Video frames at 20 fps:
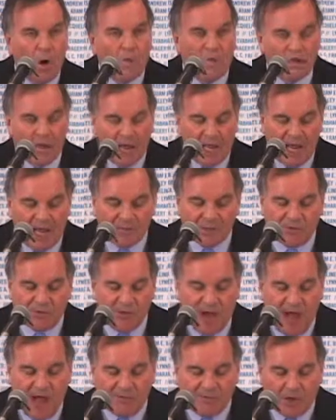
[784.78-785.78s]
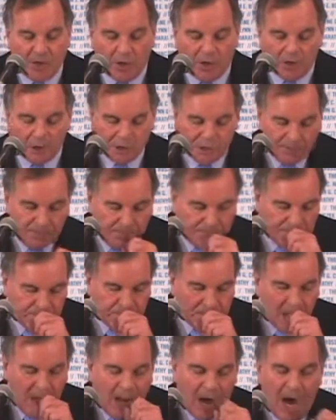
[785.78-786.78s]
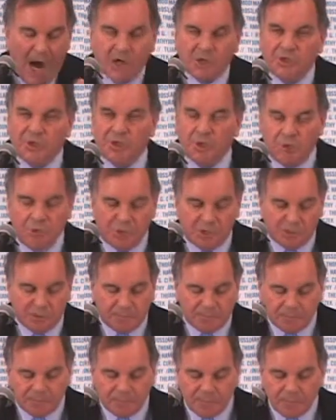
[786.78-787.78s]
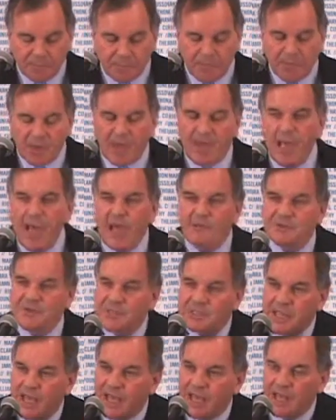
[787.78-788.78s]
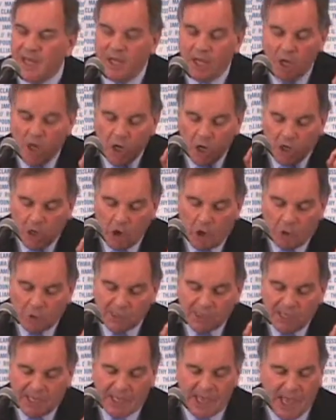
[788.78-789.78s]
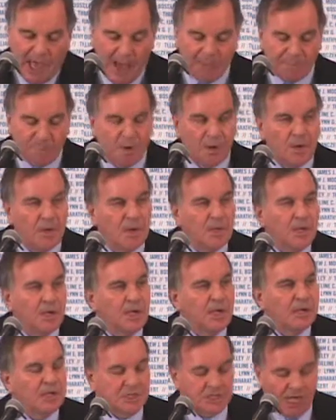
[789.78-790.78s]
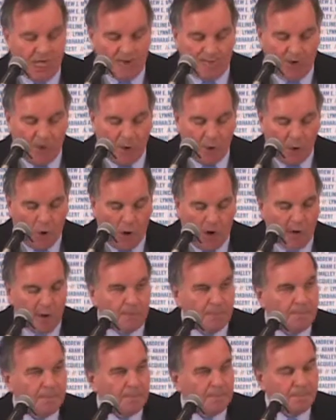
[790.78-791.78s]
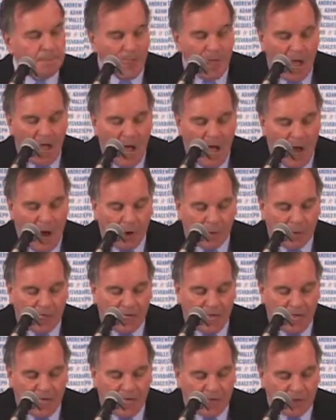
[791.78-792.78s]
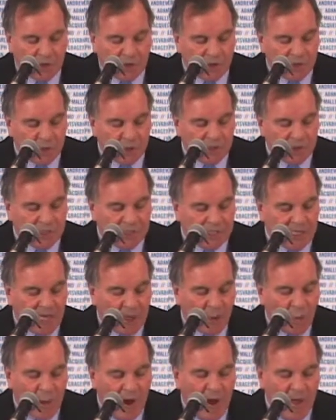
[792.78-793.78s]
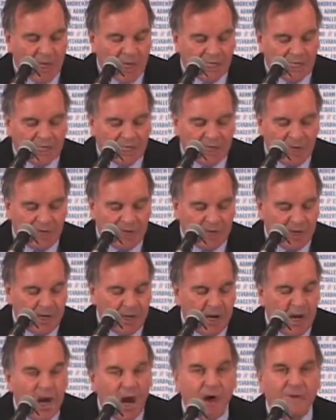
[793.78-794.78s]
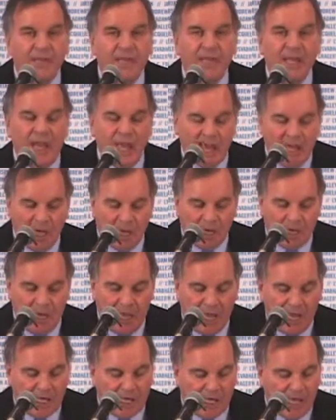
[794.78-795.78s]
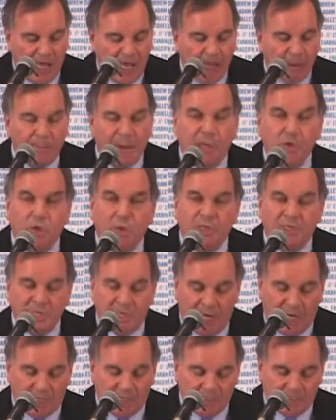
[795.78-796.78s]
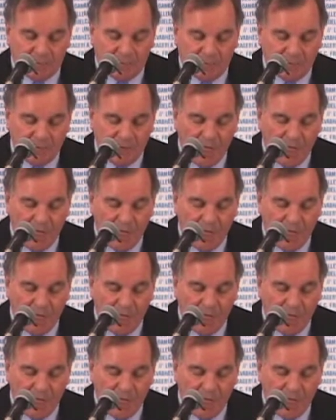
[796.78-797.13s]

Over the last 5 years, our students have steadily closed the gap in the state of Illinois, outgaining students statewide on 7 of the 8 elementary tests,